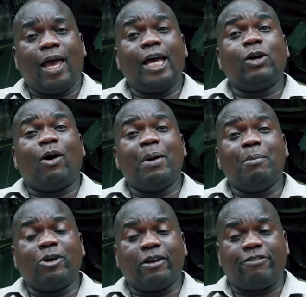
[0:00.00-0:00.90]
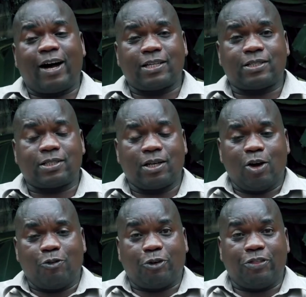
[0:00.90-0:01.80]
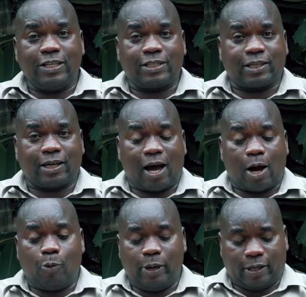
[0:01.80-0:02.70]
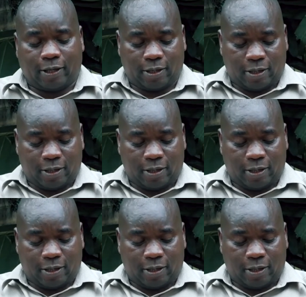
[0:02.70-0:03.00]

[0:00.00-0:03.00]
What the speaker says: And our memory verse for this week